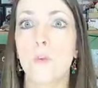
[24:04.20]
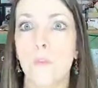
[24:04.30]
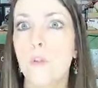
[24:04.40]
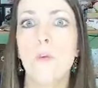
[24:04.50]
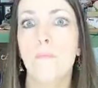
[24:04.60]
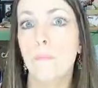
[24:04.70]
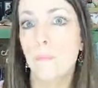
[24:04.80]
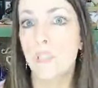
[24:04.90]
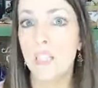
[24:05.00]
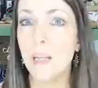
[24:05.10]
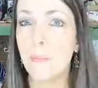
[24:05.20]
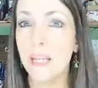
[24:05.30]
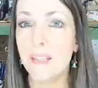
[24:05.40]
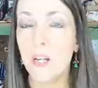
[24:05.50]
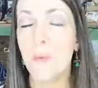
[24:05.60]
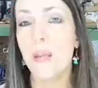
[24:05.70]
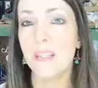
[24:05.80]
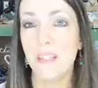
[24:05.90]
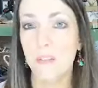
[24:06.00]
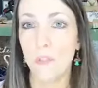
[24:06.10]
you can sneak peek them,
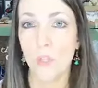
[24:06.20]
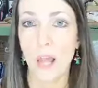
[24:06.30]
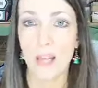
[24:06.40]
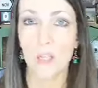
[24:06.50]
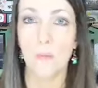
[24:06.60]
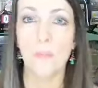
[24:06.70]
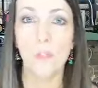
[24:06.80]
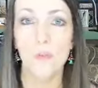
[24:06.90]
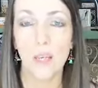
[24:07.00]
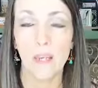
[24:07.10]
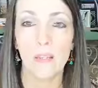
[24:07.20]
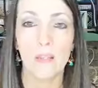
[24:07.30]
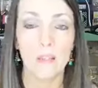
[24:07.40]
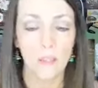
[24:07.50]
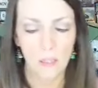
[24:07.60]
and then if you like them, you can